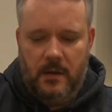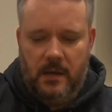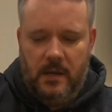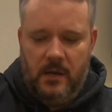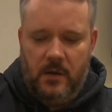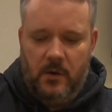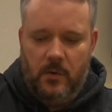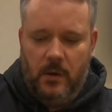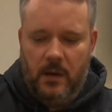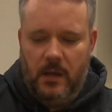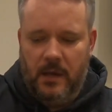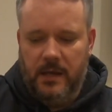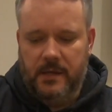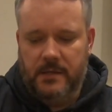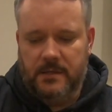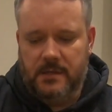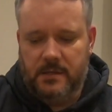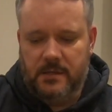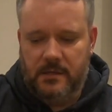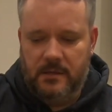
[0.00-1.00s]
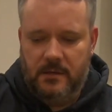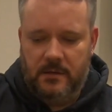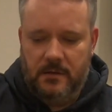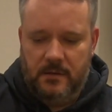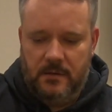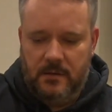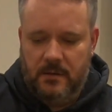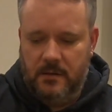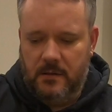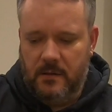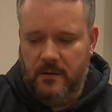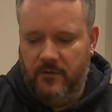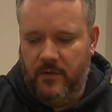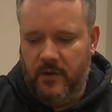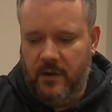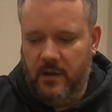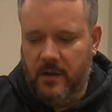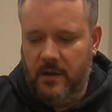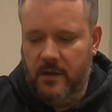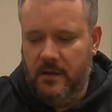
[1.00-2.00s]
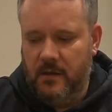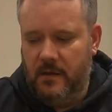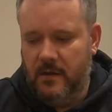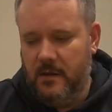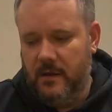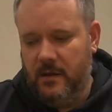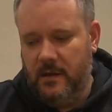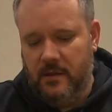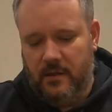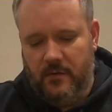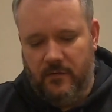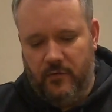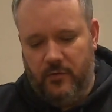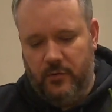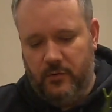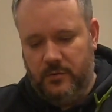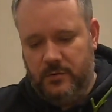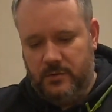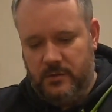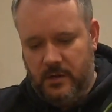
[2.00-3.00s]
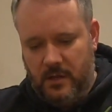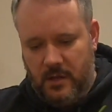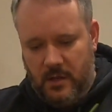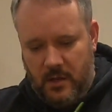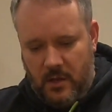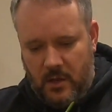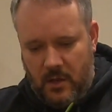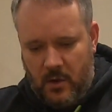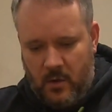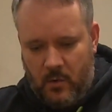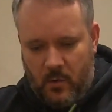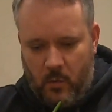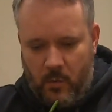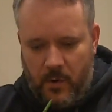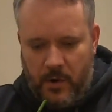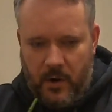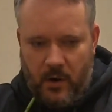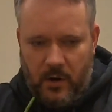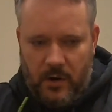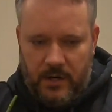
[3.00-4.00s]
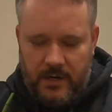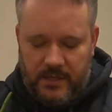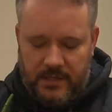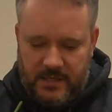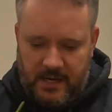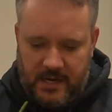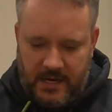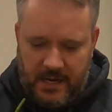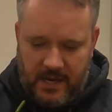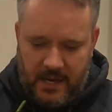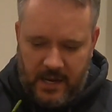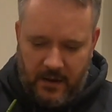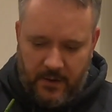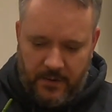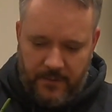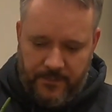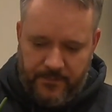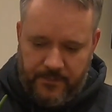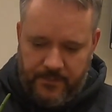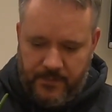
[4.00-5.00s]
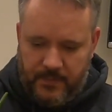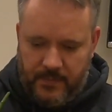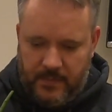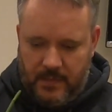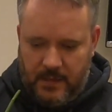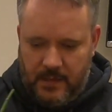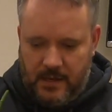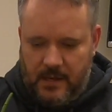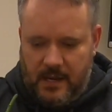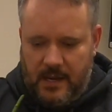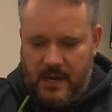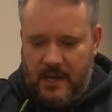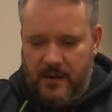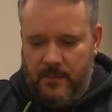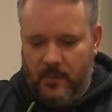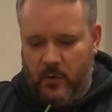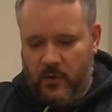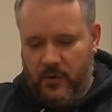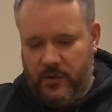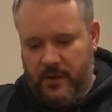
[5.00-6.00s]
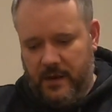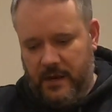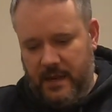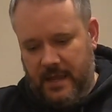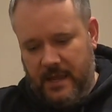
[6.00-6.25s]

equalize the vigor in the roots. We're not going to take out any more than